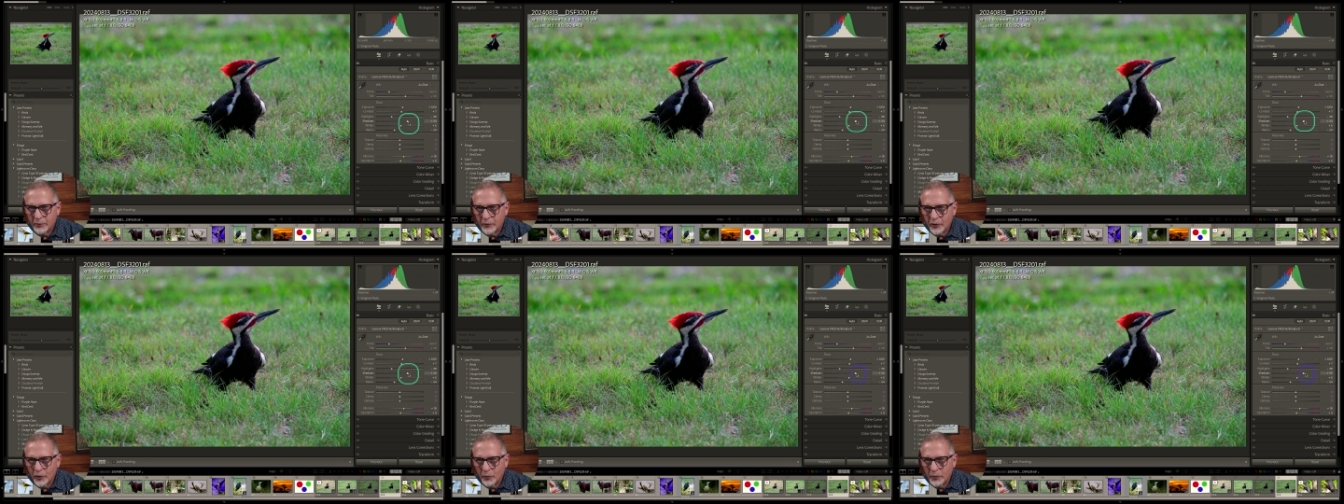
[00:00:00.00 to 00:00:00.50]

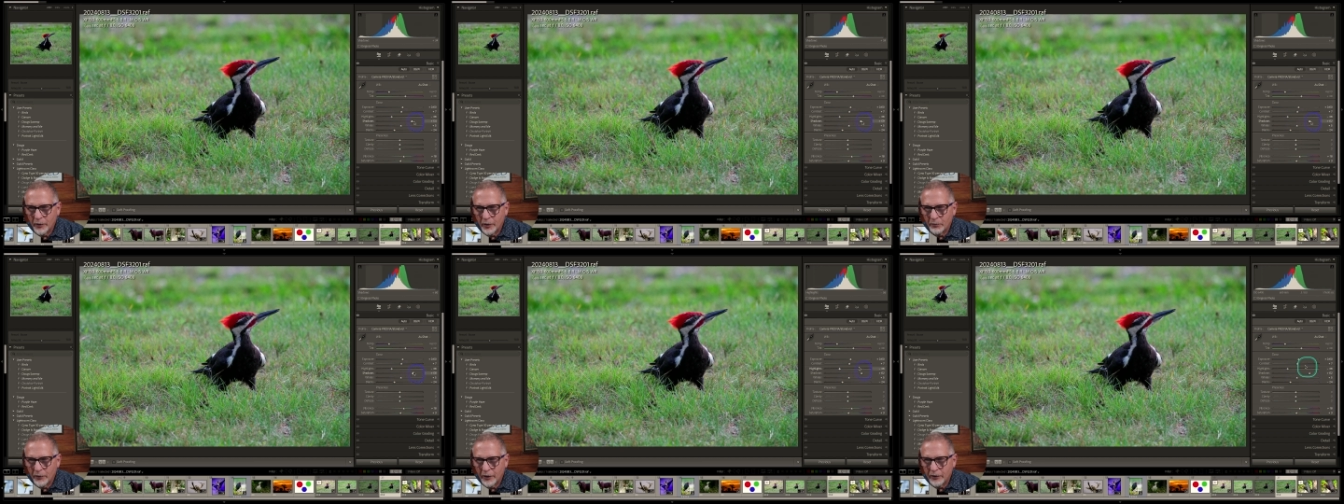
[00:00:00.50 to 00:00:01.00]
I'm going to open
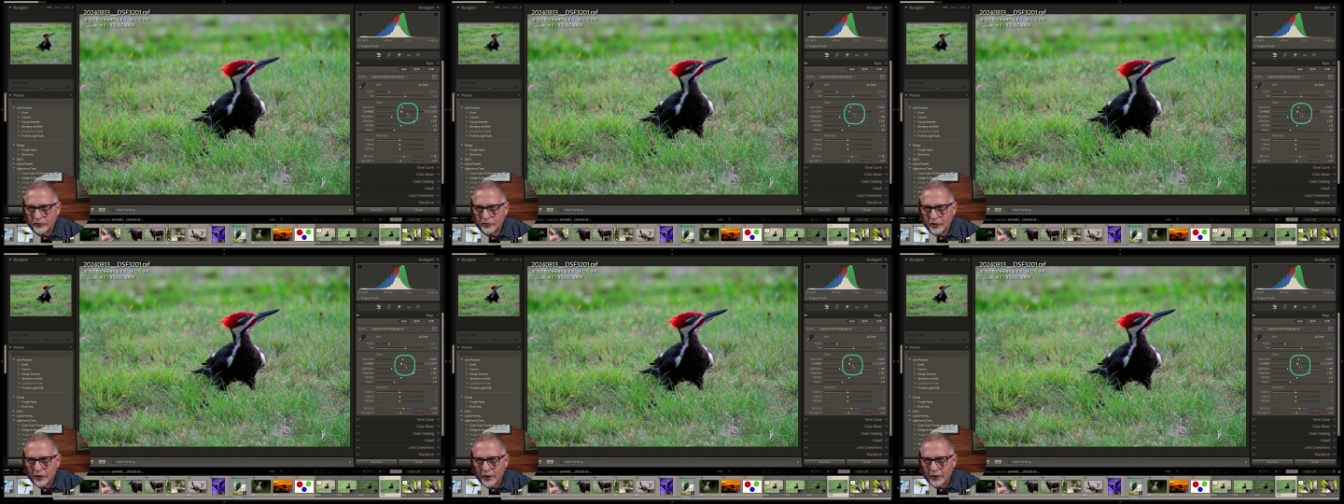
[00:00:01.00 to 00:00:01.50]
up my
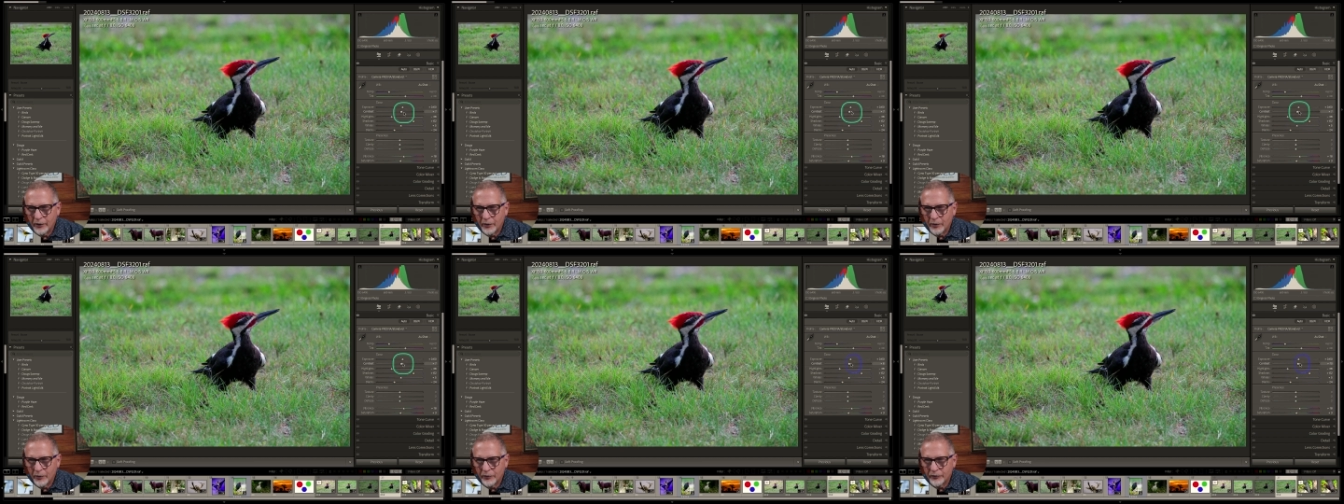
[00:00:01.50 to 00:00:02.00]

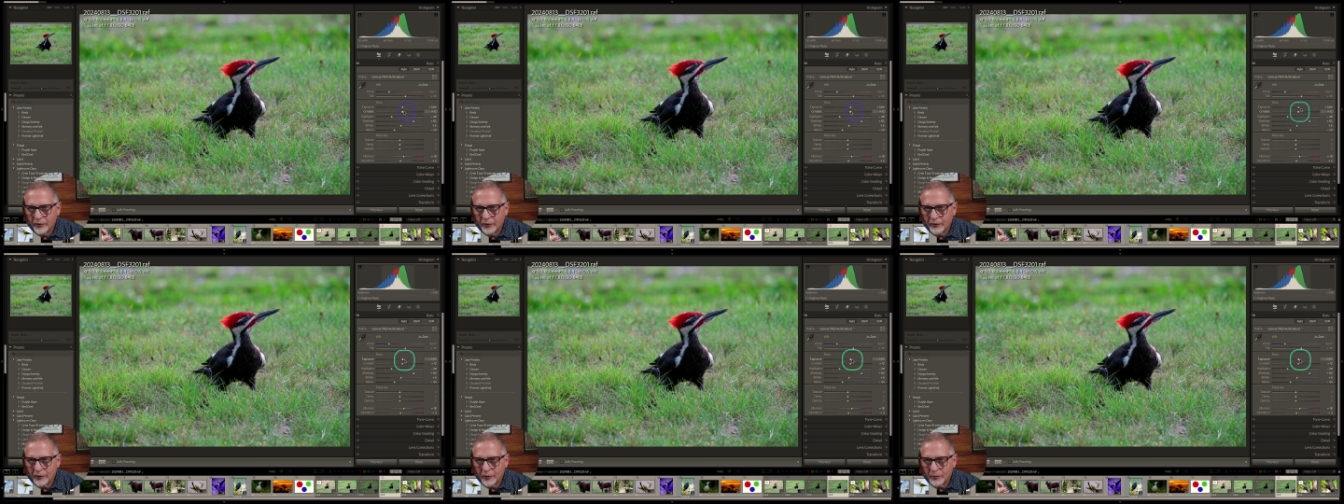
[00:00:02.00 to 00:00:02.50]
shadows,
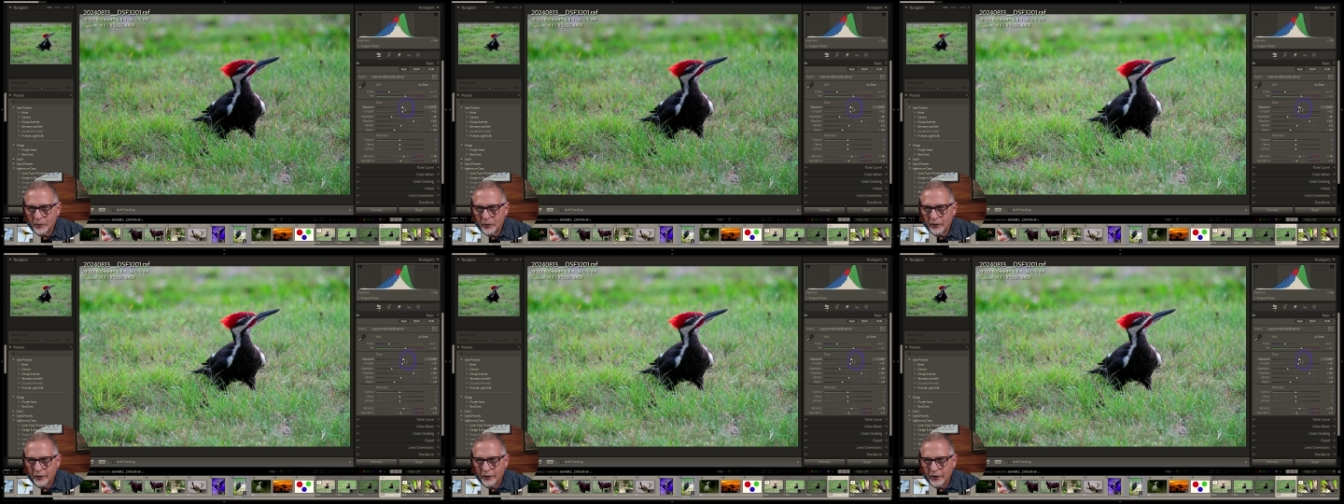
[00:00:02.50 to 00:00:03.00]
give it a little
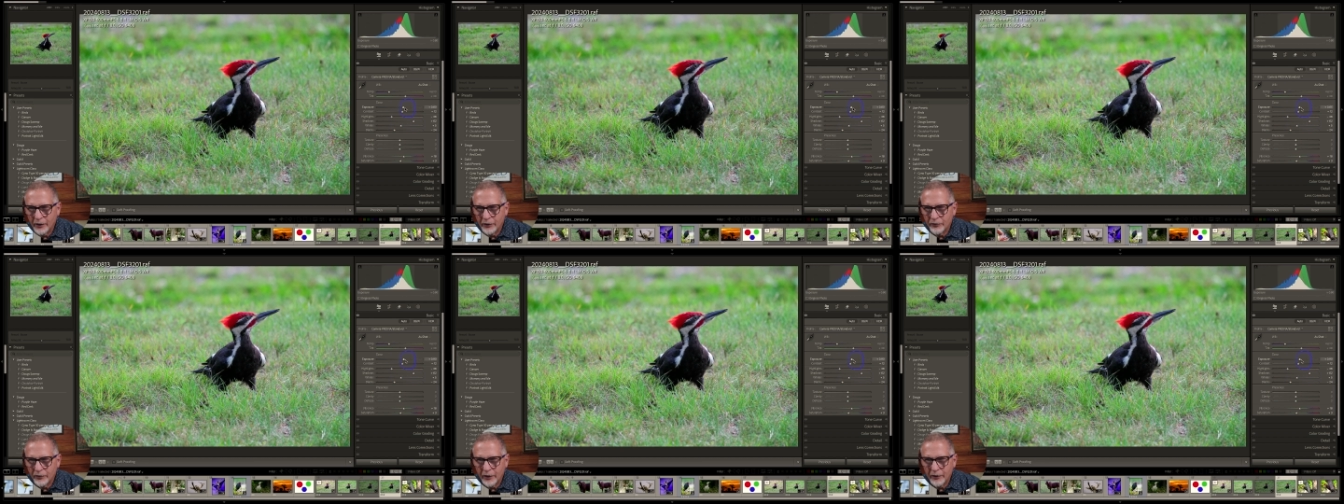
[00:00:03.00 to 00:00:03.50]
more
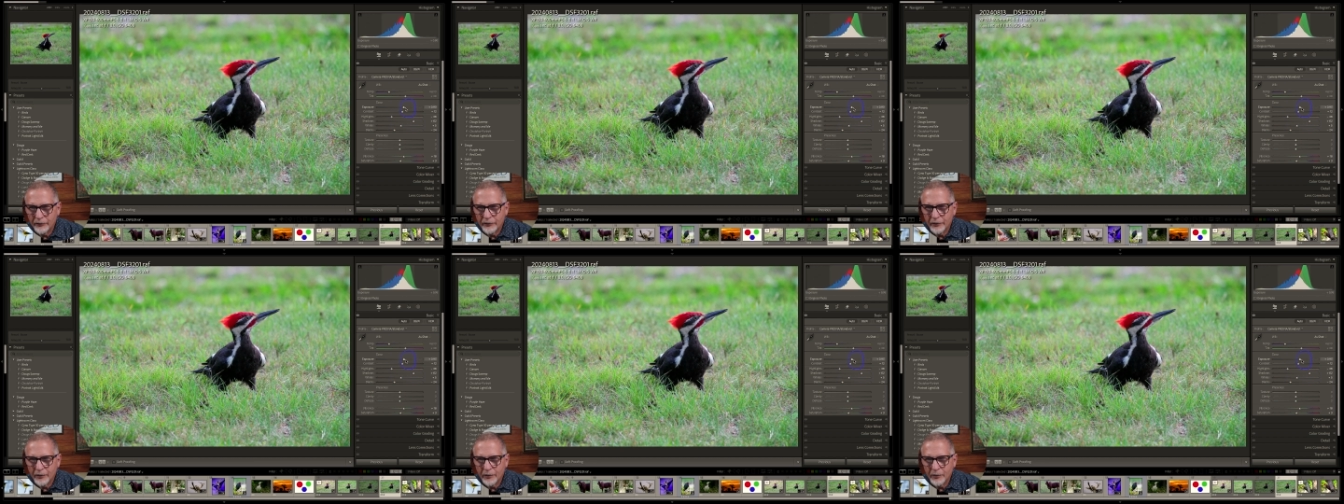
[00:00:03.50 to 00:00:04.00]

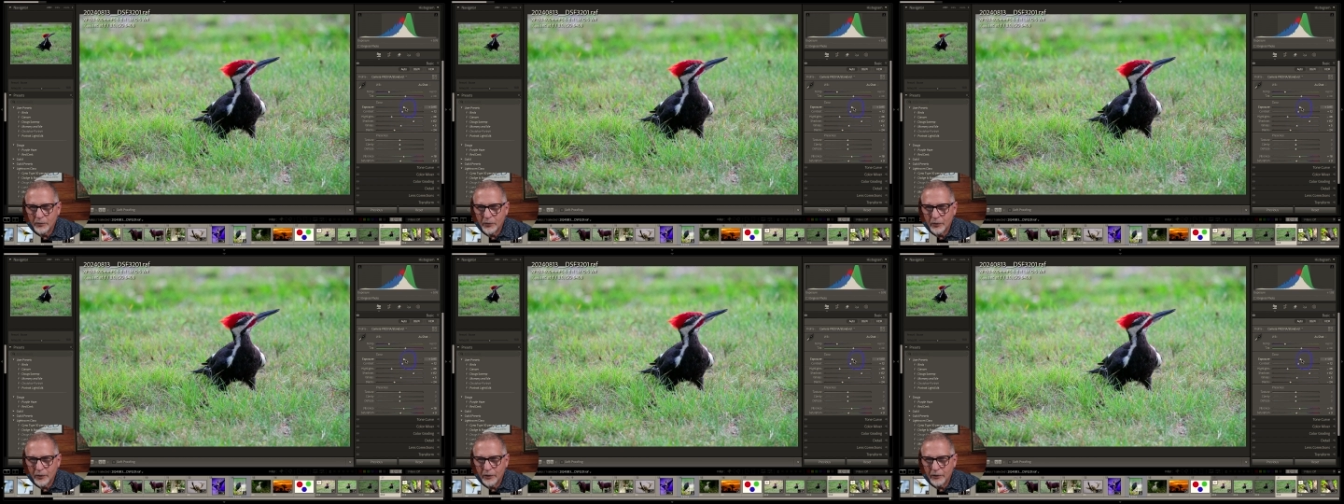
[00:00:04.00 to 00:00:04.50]
contrast, a little
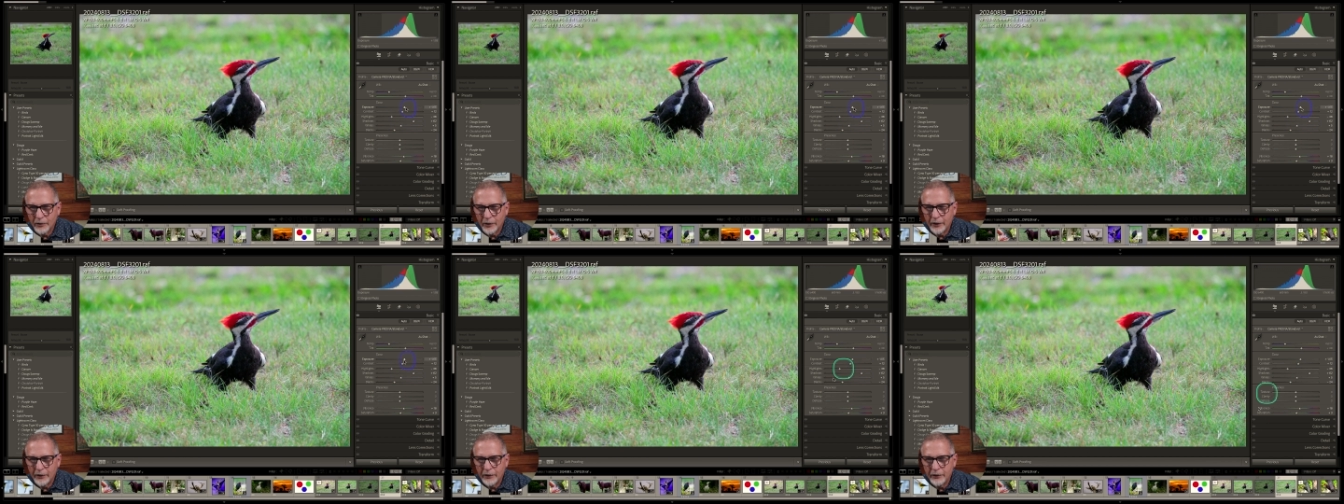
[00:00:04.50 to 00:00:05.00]
more
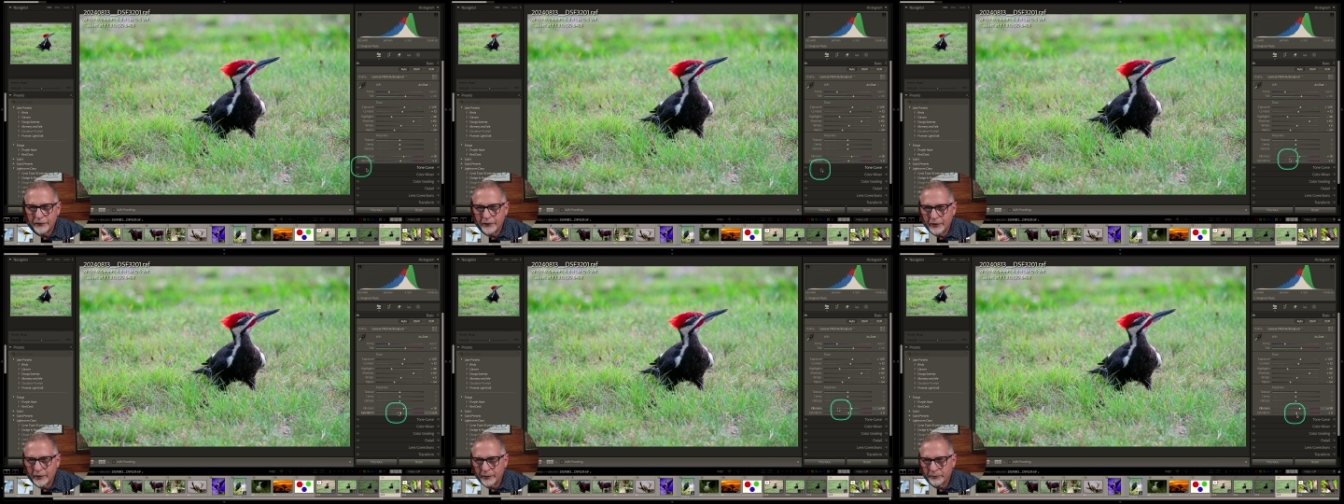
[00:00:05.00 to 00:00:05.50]
lightness
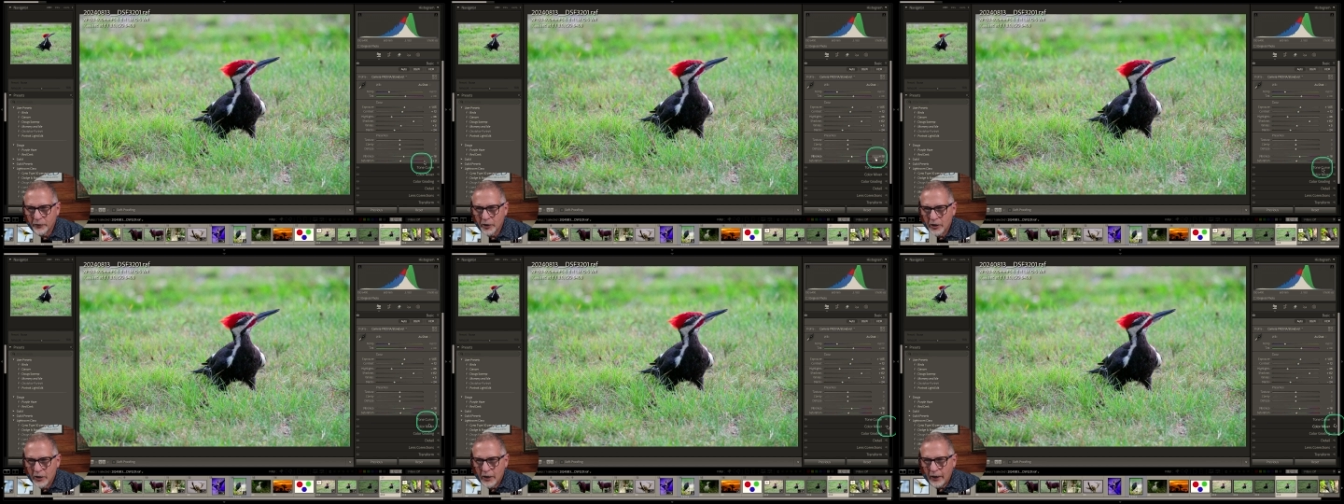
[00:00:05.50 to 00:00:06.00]
here.
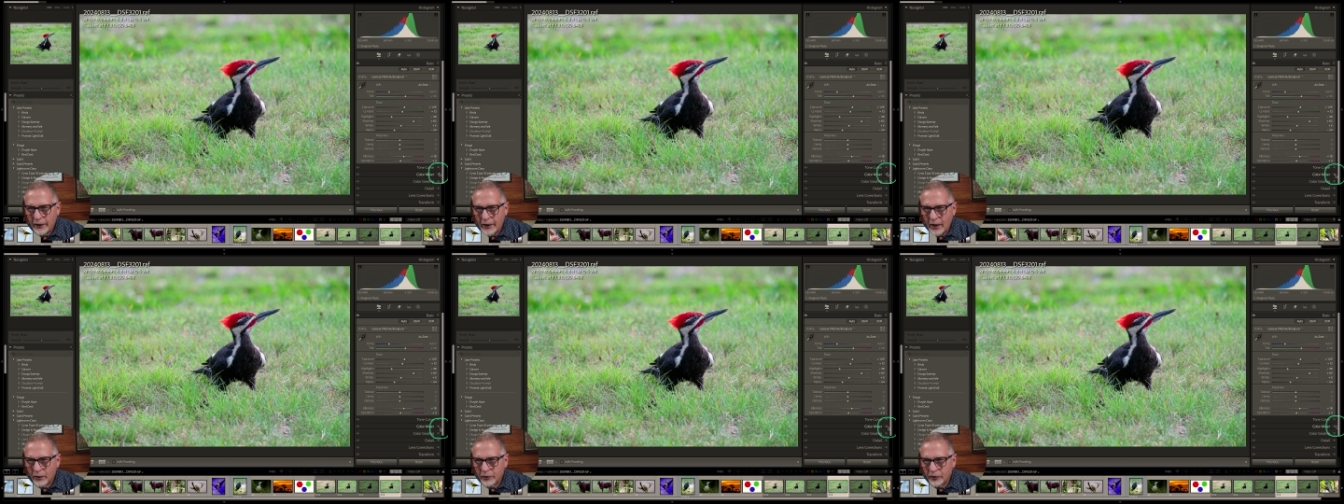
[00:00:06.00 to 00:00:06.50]

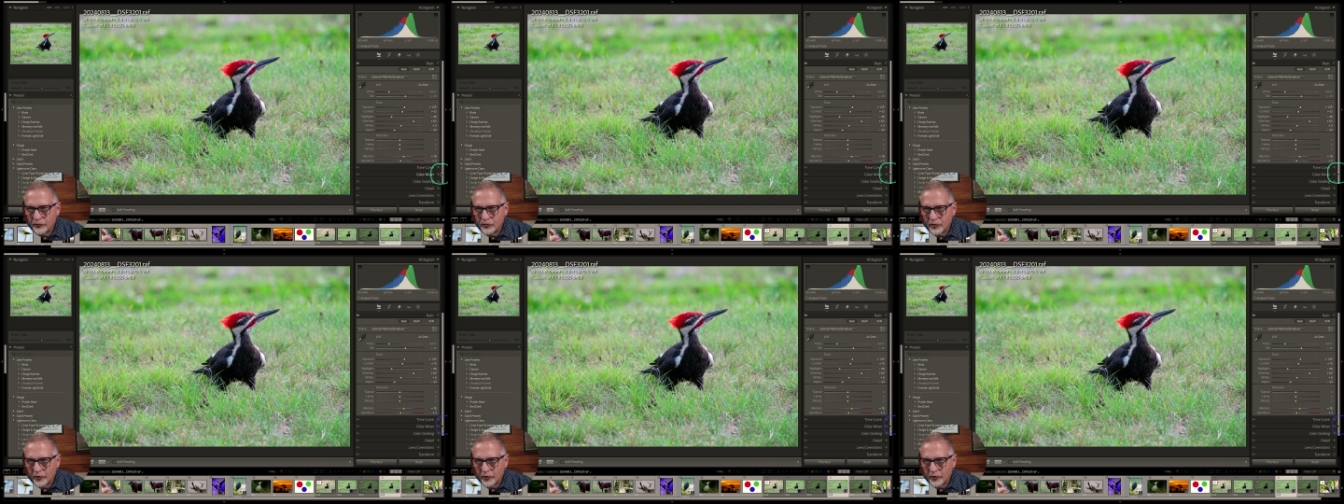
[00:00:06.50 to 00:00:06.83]
And now let's